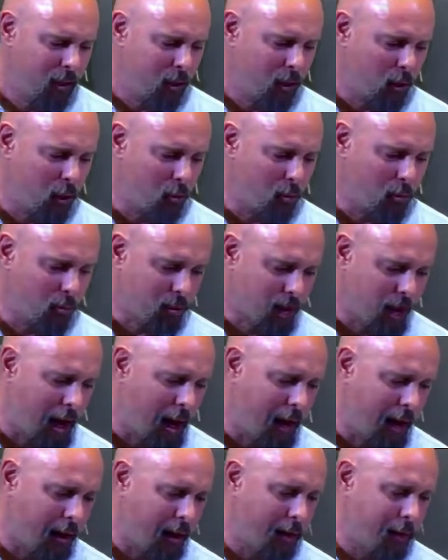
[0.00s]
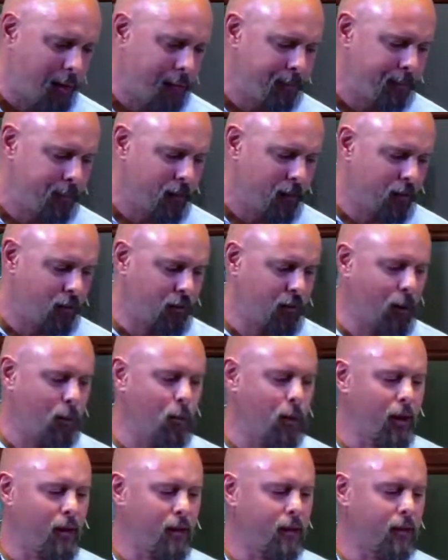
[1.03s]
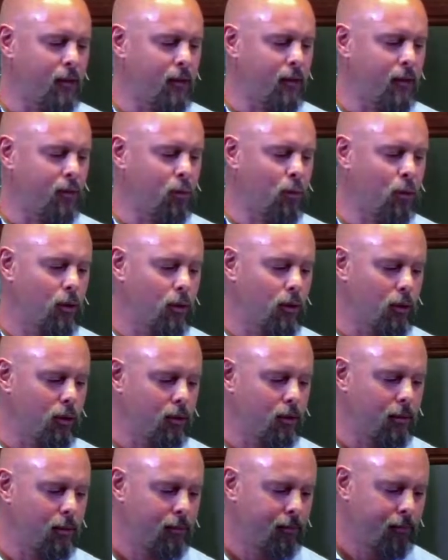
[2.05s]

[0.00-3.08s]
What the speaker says: you pray somewhere in this world,